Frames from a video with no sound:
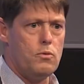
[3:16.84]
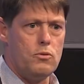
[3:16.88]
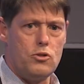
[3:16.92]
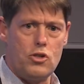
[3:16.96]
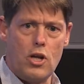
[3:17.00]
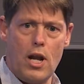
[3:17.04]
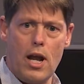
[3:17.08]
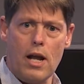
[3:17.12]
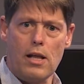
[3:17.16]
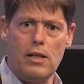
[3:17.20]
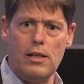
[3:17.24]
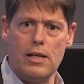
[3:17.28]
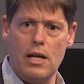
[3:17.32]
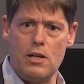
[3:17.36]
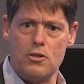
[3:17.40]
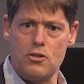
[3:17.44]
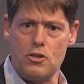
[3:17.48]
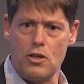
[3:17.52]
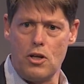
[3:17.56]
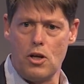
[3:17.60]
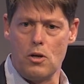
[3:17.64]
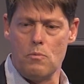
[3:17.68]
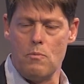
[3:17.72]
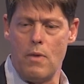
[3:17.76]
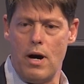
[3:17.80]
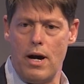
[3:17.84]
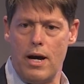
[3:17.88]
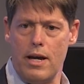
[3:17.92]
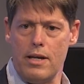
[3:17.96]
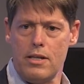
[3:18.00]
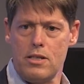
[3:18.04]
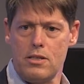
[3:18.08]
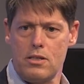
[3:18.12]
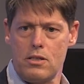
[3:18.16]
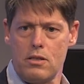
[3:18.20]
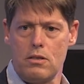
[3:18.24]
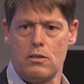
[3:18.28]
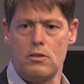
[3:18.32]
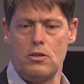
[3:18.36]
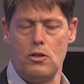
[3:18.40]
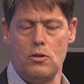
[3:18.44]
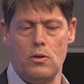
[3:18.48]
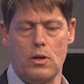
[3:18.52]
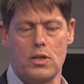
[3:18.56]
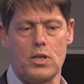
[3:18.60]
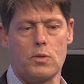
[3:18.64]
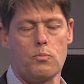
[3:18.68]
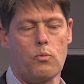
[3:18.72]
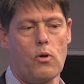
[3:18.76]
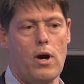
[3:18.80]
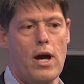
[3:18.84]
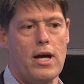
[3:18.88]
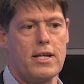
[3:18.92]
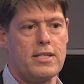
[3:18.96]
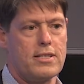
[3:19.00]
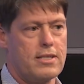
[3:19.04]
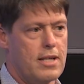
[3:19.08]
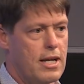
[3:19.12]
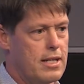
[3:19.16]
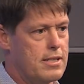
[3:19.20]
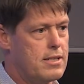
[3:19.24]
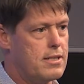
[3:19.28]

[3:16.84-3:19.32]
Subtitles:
genetically engineer mice to express